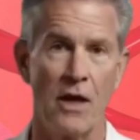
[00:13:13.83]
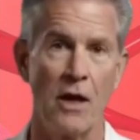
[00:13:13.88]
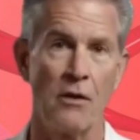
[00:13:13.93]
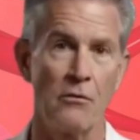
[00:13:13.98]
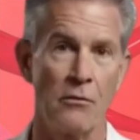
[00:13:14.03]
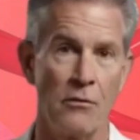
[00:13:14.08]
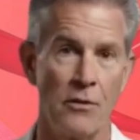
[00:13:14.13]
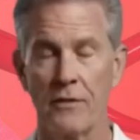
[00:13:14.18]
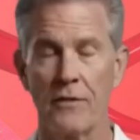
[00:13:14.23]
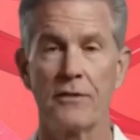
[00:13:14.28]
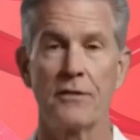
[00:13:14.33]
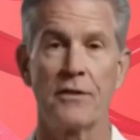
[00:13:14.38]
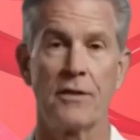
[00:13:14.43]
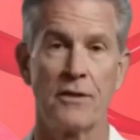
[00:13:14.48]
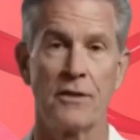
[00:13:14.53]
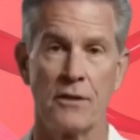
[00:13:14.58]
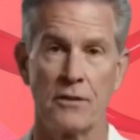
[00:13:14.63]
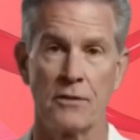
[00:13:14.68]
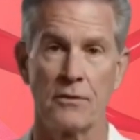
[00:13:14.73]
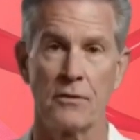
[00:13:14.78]
This
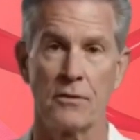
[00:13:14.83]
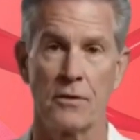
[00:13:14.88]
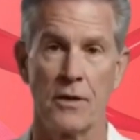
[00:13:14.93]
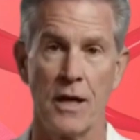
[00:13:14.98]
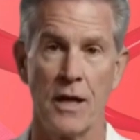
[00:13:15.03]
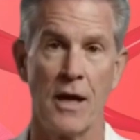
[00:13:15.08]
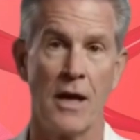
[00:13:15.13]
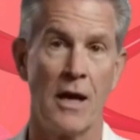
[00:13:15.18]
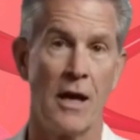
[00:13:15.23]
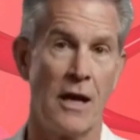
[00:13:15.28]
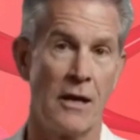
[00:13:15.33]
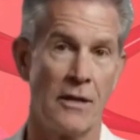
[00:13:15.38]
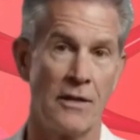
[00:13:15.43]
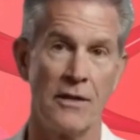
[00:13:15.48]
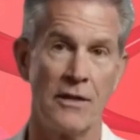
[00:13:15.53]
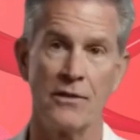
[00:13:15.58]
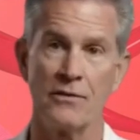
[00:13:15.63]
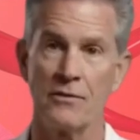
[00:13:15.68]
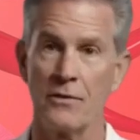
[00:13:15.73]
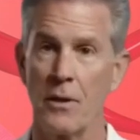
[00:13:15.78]
issue is often
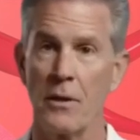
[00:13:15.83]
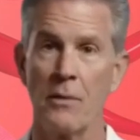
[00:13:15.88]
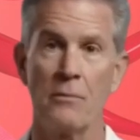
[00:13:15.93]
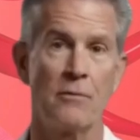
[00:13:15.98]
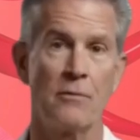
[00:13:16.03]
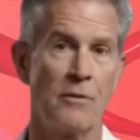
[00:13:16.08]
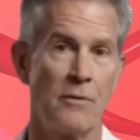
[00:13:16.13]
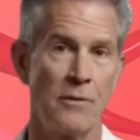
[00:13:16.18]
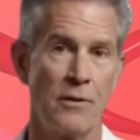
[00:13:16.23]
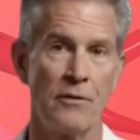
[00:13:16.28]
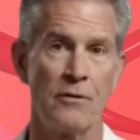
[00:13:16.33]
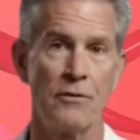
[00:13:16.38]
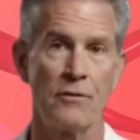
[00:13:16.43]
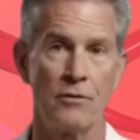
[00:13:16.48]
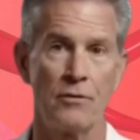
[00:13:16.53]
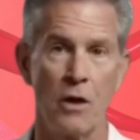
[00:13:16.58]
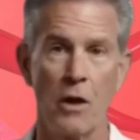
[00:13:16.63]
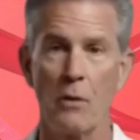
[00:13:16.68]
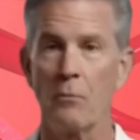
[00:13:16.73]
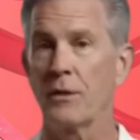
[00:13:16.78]
overlooked or
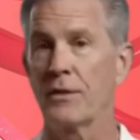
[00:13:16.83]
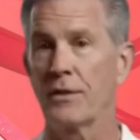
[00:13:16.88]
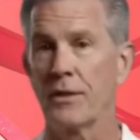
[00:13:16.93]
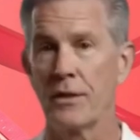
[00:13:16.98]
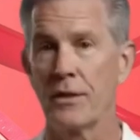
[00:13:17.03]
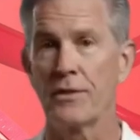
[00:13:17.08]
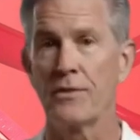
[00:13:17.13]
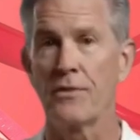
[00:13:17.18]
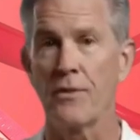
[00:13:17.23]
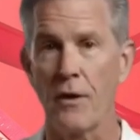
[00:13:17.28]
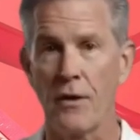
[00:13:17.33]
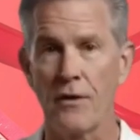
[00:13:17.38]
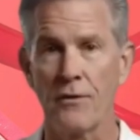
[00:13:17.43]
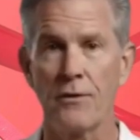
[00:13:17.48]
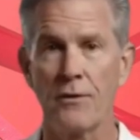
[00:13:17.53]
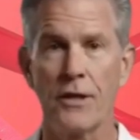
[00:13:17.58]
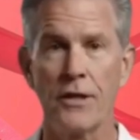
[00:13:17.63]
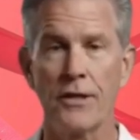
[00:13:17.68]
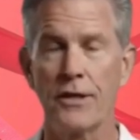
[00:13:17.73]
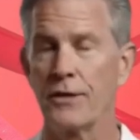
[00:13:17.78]
attributed to other causes,
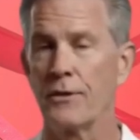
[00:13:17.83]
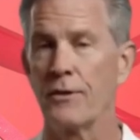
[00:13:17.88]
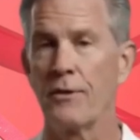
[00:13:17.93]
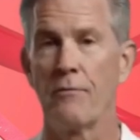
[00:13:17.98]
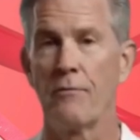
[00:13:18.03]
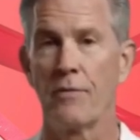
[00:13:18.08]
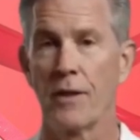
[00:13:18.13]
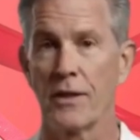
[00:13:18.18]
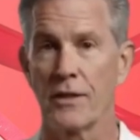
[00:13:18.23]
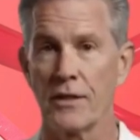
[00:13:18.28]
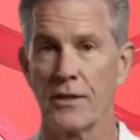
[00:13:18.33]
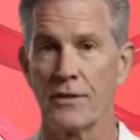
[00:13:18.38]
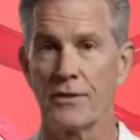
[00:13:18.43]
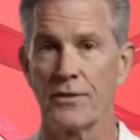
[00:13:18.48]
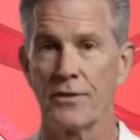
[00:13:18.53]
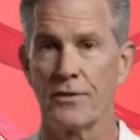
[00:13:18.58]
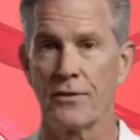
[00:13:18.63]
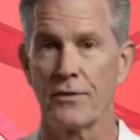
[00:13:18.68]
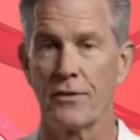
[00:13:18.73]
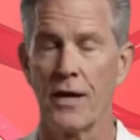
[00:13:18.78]
but it can be an
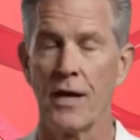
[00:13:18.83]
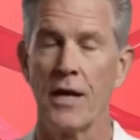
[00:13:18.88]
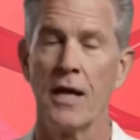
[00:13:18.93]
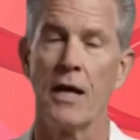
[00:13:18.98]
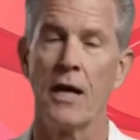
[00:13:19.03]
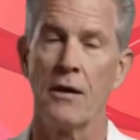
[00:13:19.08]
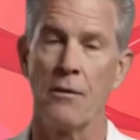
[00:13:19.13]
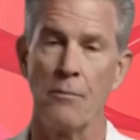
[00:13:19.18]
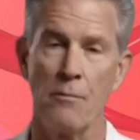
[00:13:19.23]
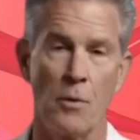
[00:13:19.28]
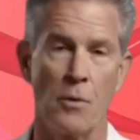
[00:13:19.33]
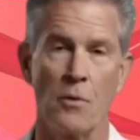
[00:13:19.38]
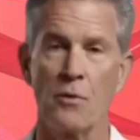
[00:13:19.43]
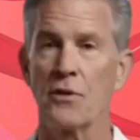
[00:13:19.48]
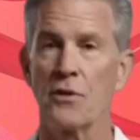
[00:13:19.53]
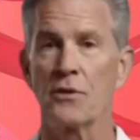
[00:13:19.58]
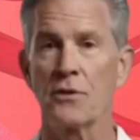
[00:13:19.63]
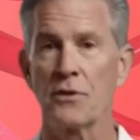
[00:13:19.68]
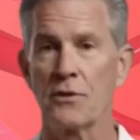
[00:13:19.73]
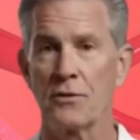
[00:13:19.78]
early warning sign
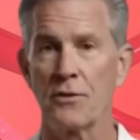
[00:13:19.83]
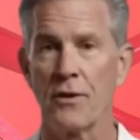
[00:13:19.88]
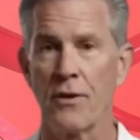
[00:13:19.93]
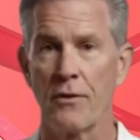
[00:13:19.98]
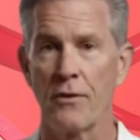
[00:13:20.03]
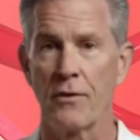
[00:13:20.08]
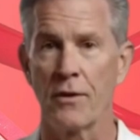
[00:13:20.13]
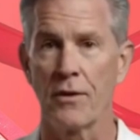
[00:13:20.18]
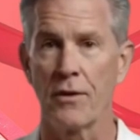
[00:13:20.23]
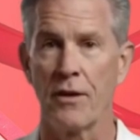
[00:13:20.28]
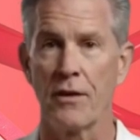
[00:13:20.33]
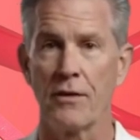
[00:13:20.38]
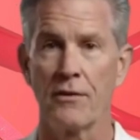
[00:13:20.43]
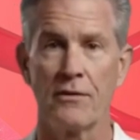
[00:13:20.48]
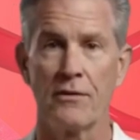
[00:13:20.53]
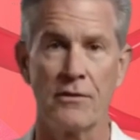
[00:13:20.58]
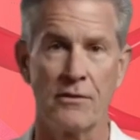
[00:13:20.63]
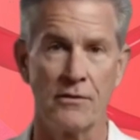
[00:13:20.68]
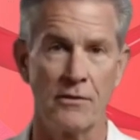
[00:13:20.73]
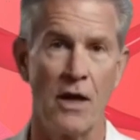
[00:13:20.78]
of vascular
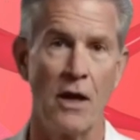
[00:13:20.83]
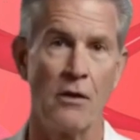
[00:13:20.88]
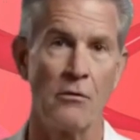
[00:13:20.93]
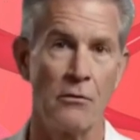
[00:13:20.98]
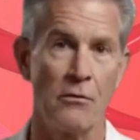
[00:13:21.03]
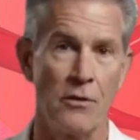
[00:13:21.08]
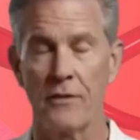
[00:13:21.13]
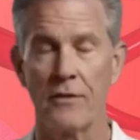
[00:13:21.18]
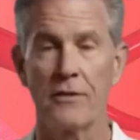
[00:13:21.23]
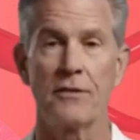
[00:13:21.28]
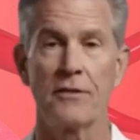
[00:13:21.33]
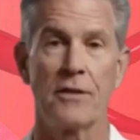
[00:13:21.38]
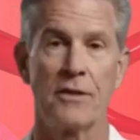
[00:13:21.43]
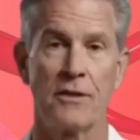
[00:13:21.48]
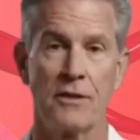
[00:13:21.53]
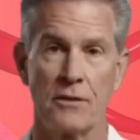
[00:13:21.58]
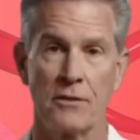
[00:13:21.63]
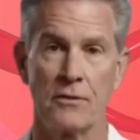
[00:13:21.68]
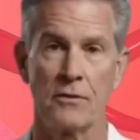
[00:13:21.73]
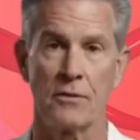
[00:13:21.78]
disease. A
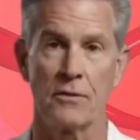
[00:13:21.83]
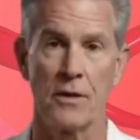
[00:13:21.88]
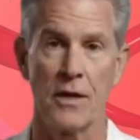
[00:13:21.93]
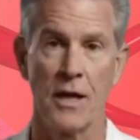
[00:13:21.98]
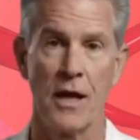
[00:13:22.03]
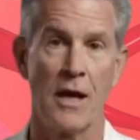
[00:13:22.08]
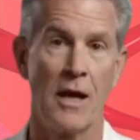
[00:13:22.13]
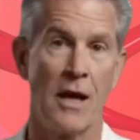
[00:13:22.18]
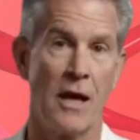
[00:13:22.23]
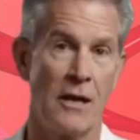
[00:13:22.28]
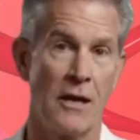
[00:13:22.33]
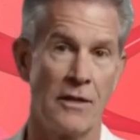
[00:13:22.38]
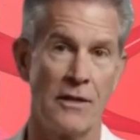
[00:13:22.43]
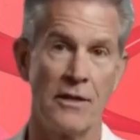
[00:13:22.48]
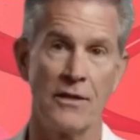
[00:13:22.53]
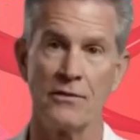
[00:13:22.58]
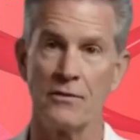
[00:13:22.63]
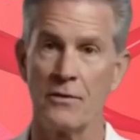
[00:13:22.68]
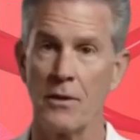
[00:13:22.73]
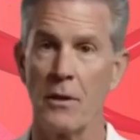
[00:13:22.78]
sudden onset of
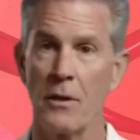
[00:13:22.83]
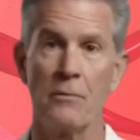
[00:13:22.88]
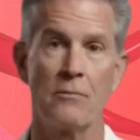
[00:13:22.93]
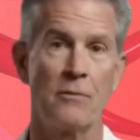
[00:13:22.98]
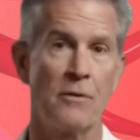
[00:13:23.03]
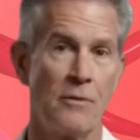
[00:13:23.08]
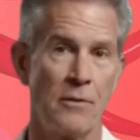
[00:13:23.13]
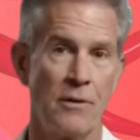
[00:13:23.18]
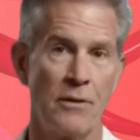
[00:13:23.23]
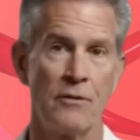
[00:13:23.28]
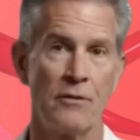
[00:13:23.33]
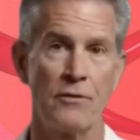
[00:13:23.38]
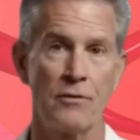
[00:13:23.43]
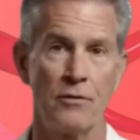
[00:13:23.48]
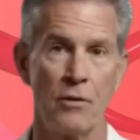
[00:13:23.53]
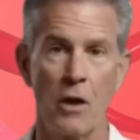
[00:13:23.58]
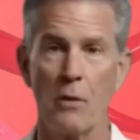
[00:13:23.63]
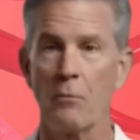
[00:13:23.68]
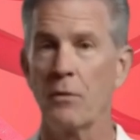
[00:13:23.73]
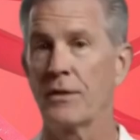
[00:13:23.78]
erectile dysfunction,
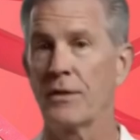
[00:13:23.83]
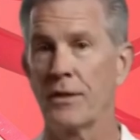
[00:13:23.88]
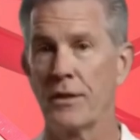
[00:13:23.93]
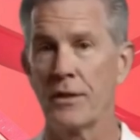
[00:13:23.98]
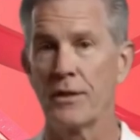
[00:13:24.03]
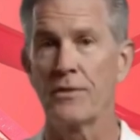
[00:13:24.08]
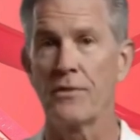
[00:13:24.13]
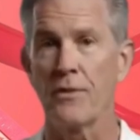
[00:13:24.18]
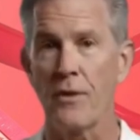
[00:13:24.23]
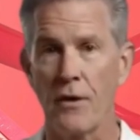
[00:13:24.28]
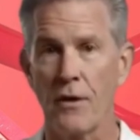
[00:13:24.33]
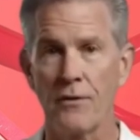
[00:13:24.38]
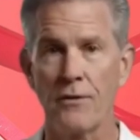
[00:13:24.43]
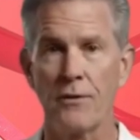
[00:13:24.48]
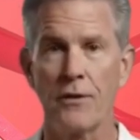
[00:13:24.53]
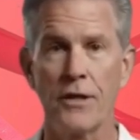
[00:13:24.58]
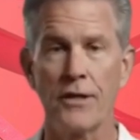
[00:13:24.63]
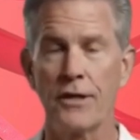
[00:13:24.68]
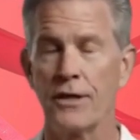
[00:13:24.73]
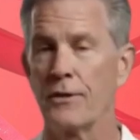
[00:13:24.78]
particularly
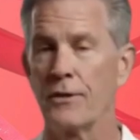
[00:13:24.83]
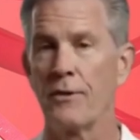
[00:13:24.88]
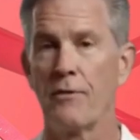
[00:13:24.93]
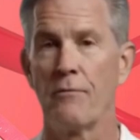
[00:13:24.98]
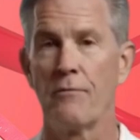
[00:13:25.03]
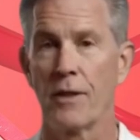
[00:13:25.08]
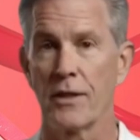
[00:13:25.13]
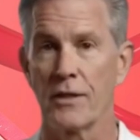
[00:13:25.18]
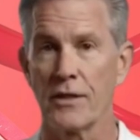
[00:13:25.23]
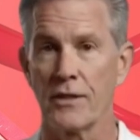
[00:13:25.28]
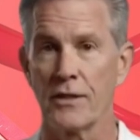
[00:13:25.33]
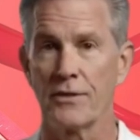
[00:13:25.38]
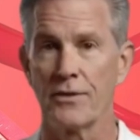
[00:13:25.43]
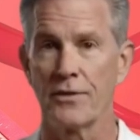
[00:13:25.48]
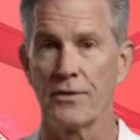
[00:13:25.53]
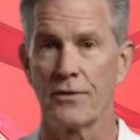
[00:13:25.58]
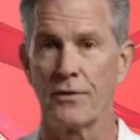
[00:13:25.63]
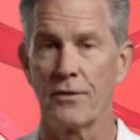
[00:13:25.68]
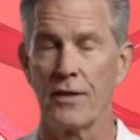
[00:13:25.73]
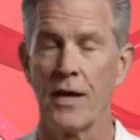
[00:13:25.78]
in men who
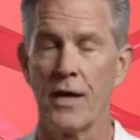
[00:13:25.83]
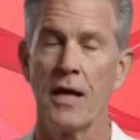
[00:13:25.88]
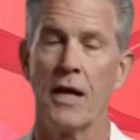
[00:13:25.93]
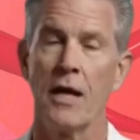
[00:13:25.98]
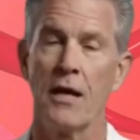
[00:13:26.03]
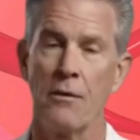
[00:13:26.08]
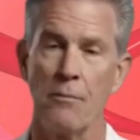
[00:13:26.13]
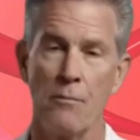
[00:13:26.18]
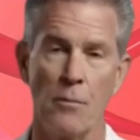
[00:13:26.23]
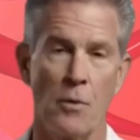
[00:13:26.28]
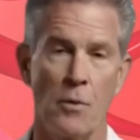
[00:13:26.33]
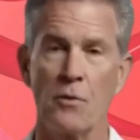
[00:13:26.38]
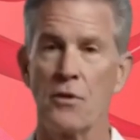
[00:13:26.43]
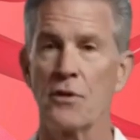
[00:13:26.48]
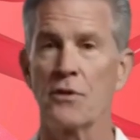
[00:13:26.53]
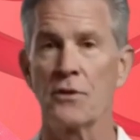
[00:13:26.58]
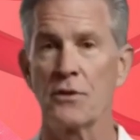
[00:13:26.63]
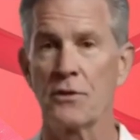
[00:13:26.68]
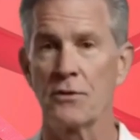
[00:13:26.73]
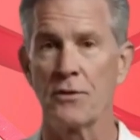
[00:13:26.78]
also experience
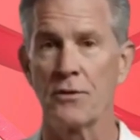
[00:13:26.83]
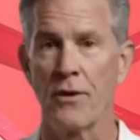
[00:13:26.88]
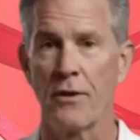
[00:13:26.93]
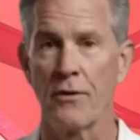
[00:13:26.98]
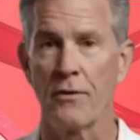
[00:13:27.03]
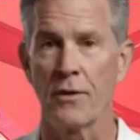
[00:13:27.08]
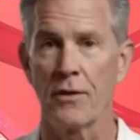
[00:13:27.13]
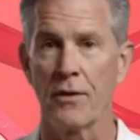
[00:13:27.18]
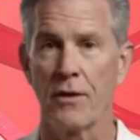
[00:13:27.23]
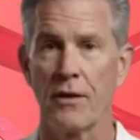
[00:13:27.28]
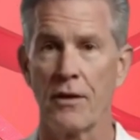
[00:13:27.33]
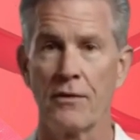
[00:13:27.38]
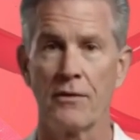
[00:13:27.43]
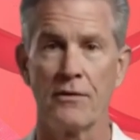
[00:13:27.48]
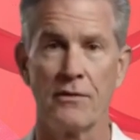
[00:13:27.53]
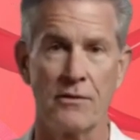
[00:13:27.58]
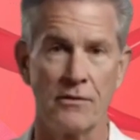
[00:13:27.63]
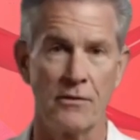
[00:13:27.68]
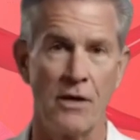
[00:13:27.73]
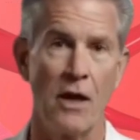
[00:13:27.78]
leg pain,
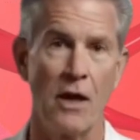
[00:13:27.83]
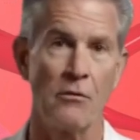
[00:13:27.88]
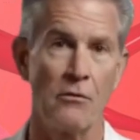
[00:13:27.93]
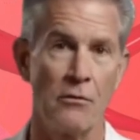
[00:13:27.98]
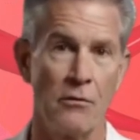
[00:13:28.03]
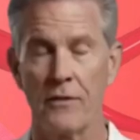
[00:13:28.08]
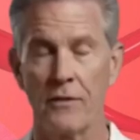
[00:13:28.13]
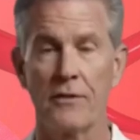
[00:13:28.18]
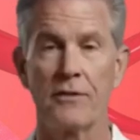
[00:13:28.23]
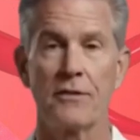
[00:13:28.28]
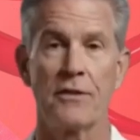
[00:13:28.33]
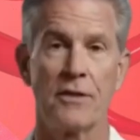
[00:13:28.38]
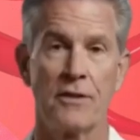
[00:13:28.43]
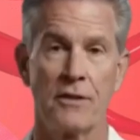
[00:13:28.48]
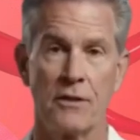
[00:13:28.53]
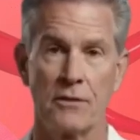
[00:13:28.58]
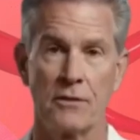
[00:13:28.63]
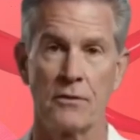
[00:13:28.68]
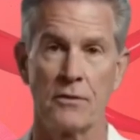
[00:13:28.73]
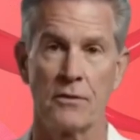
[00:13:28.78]
numbness, or cold
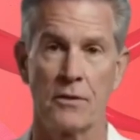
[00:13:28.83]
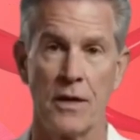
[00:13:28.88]
feet,